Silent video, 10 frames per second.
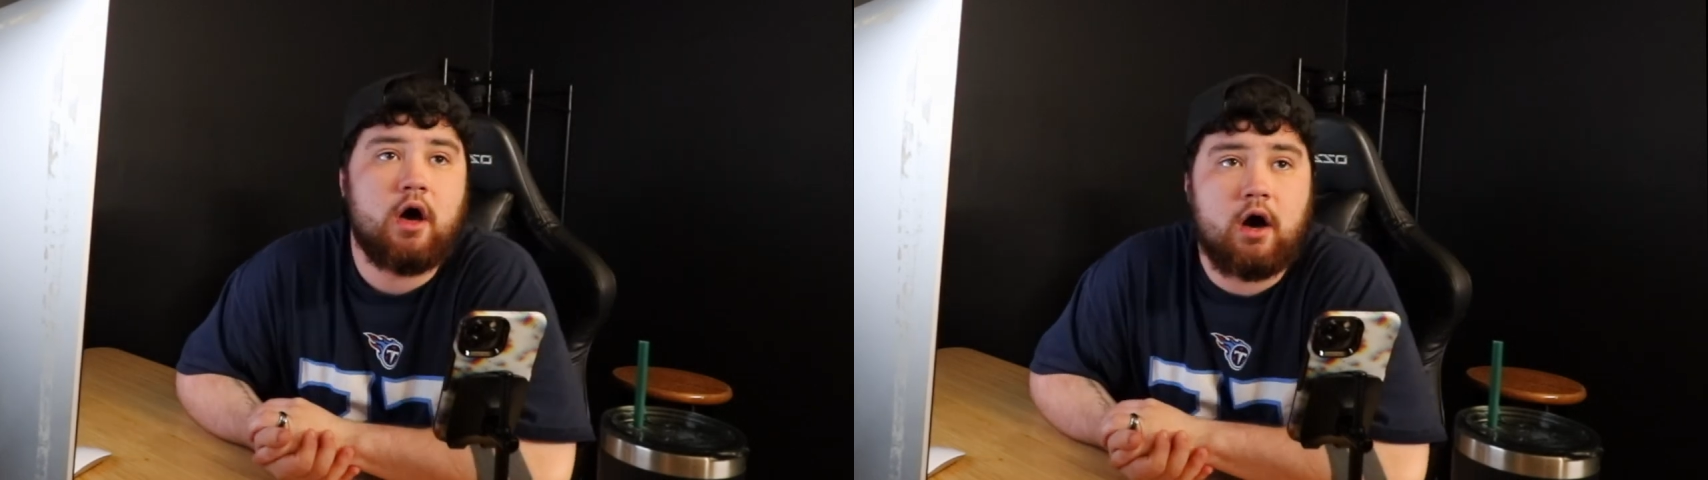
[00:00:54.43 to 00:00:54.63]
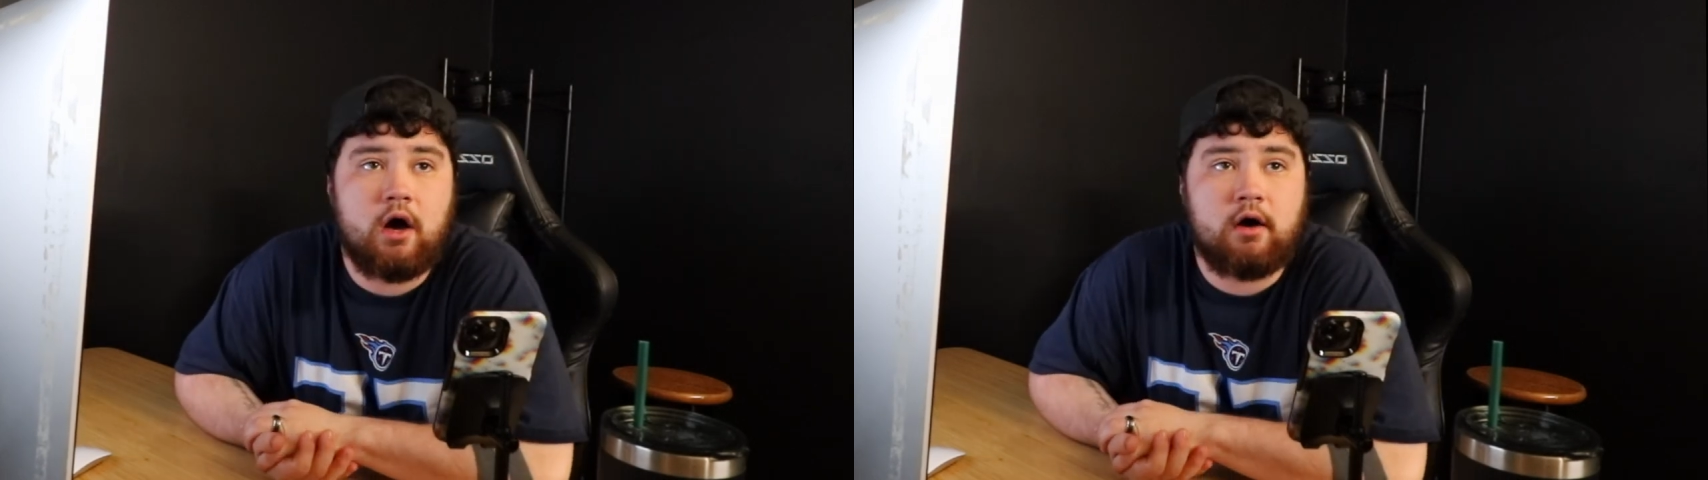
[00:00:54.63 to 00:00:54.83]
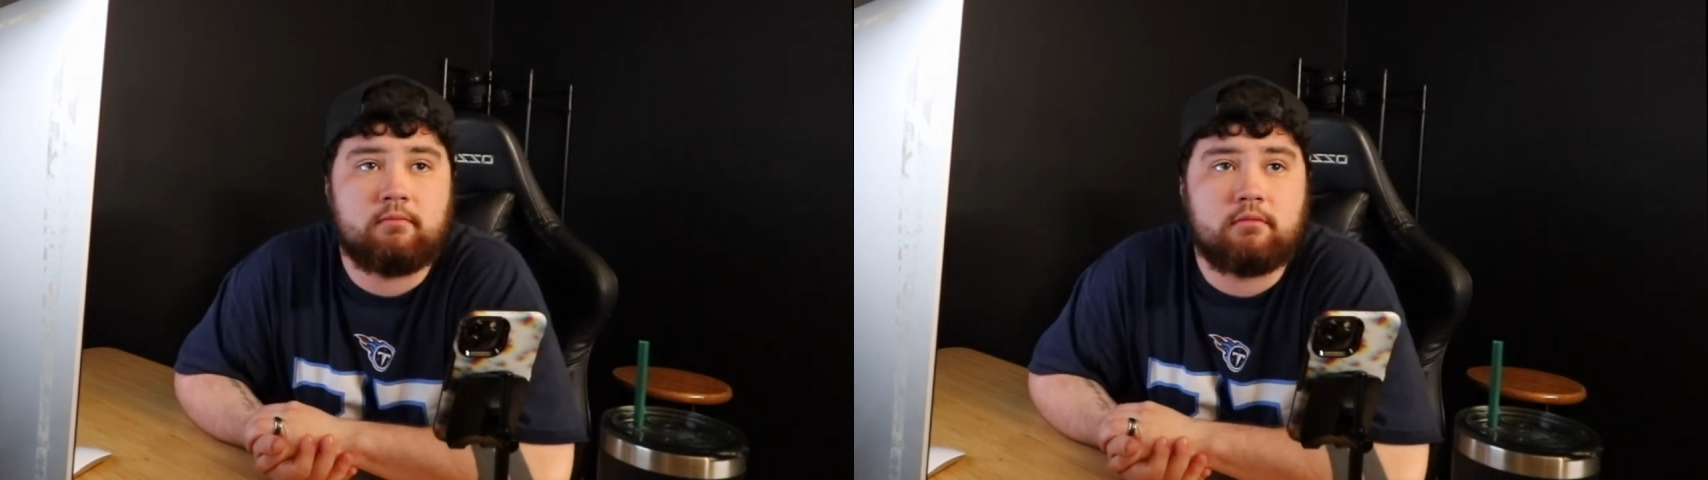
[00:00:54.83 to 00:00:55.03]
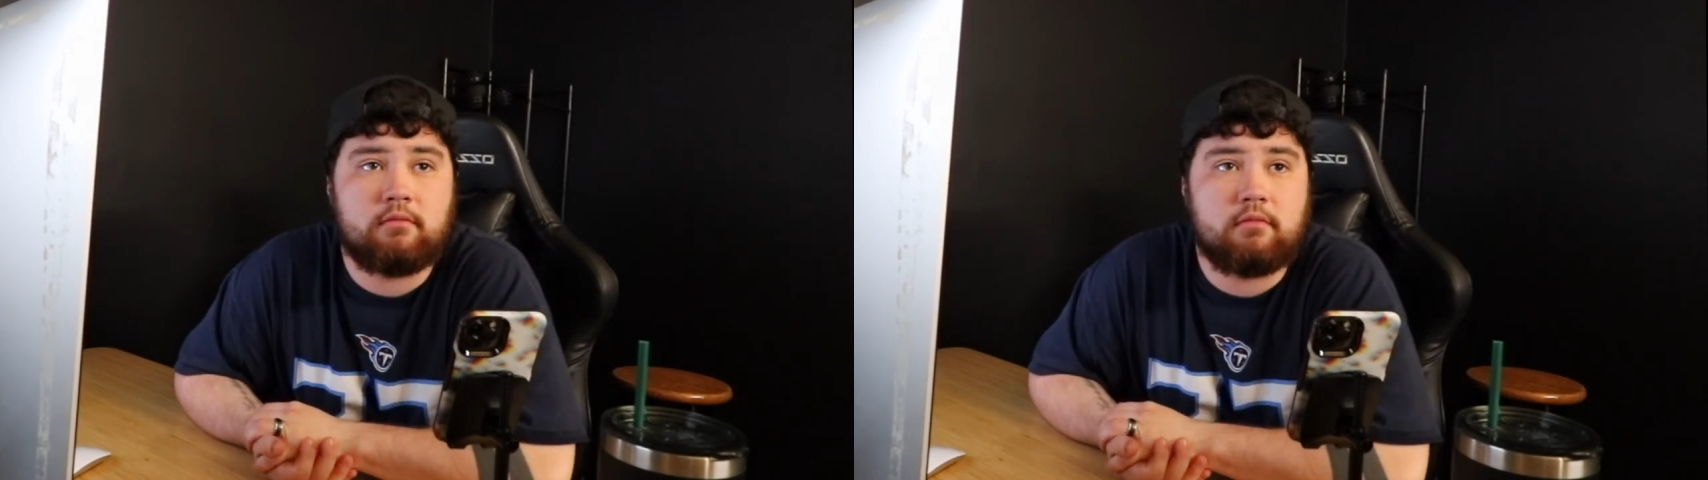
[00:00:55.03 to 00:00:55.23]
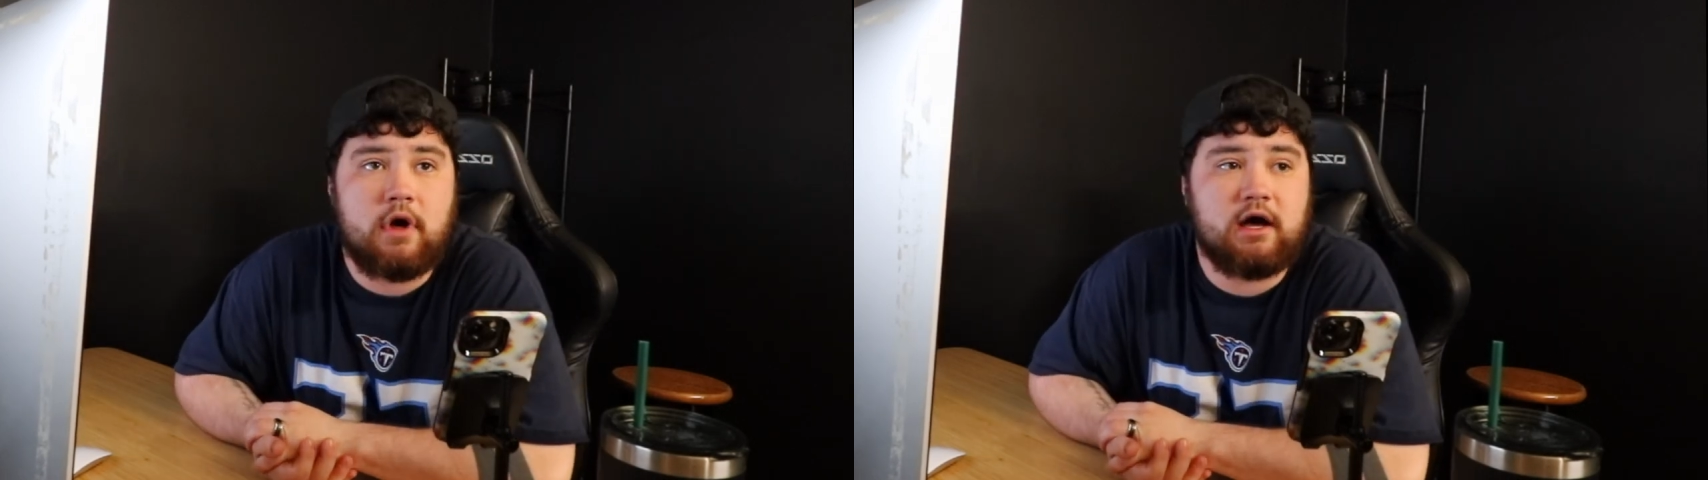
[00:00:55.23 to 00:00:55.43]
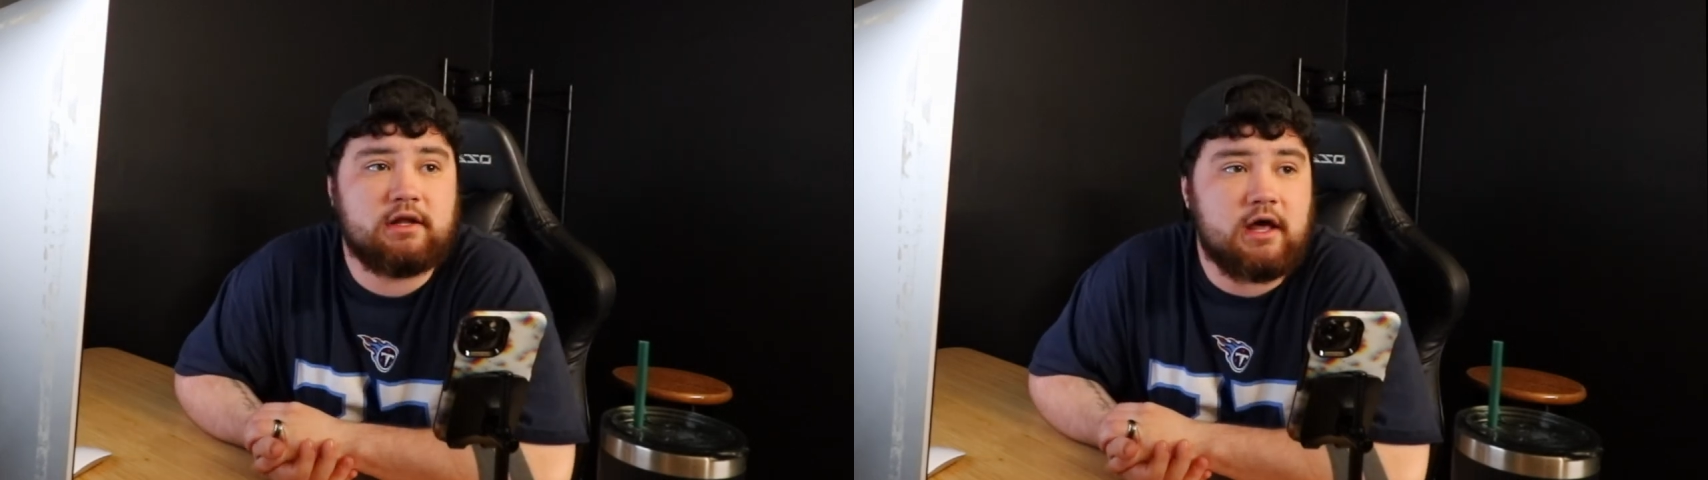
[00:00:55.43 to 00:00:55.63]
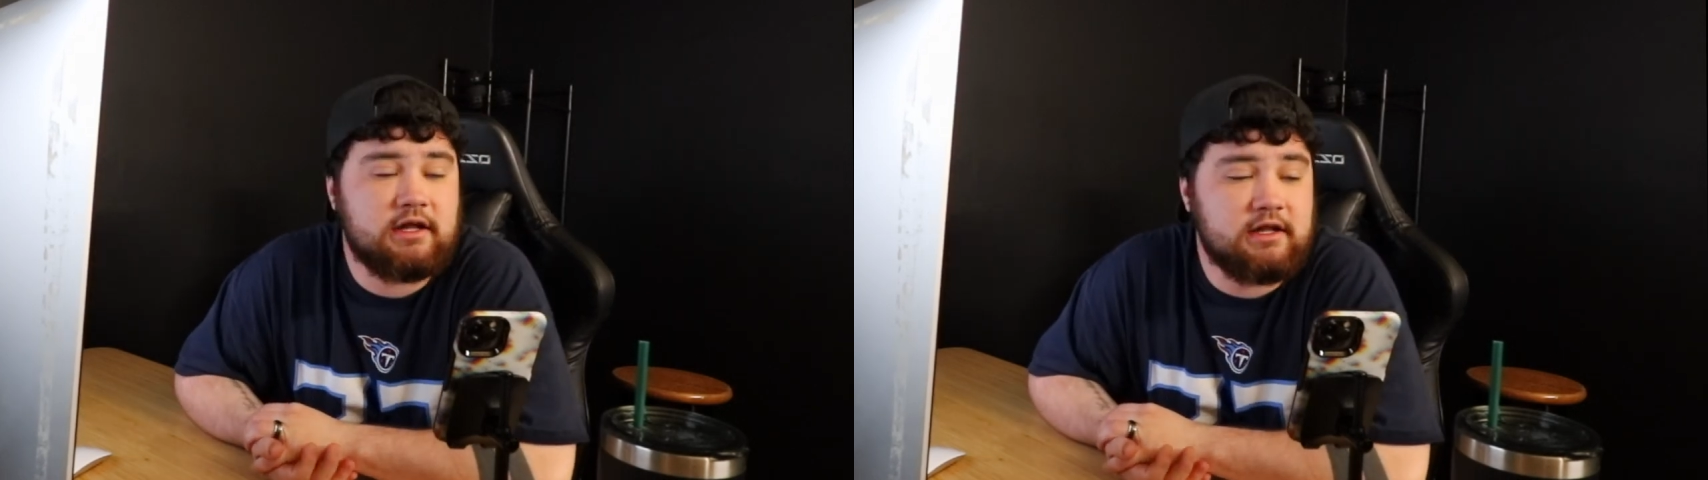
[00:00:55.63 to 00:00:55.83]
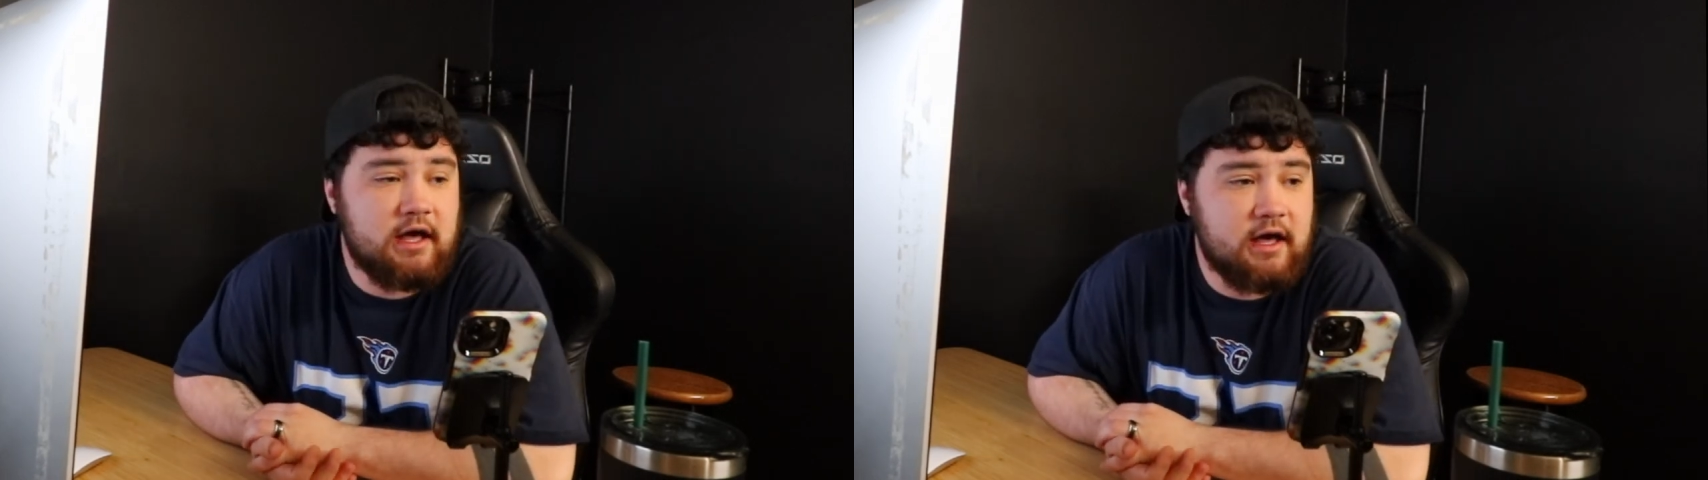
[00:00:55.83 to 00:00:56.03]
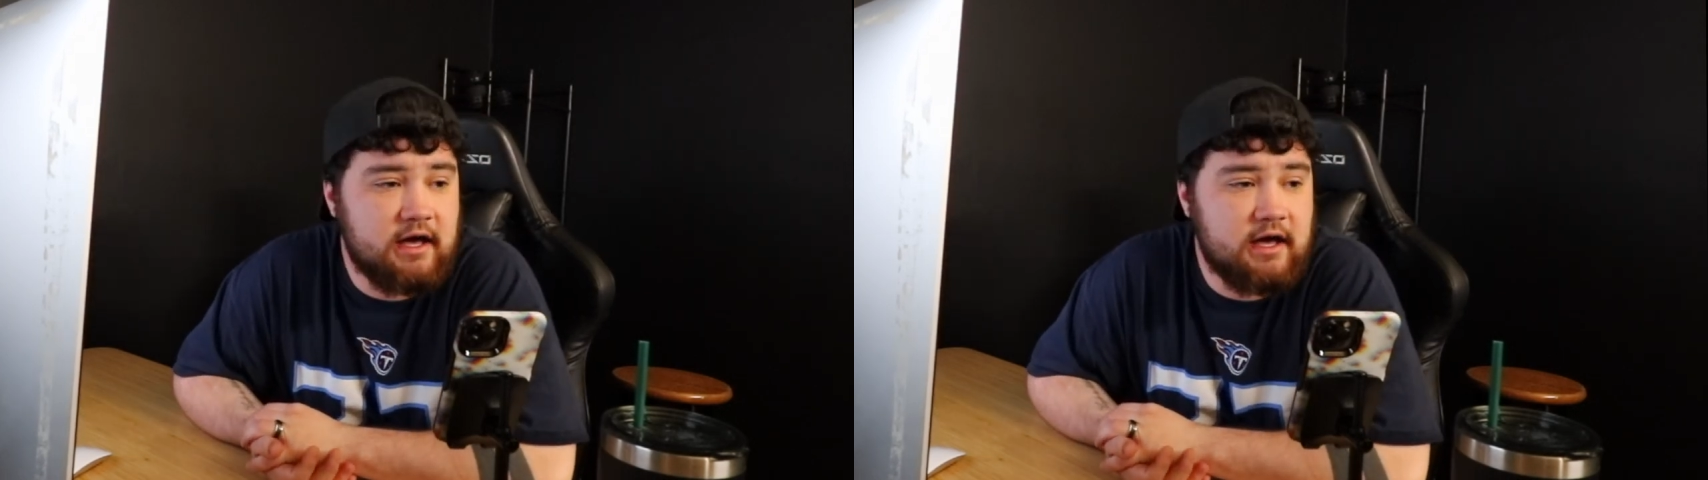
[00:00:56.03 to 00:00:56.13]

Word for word: Um, yeah. I, okay.